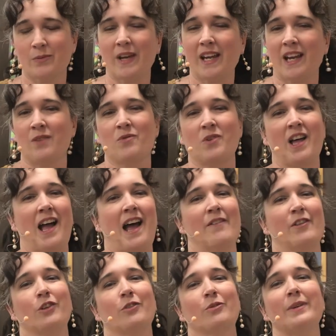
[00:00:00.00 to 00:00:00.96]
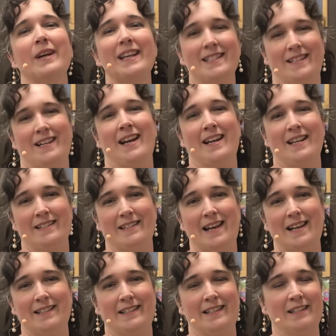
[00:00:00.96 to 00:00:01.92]
week and we'll have a great science
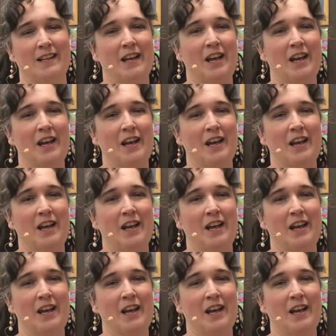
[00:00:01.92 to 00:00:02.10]
lesson.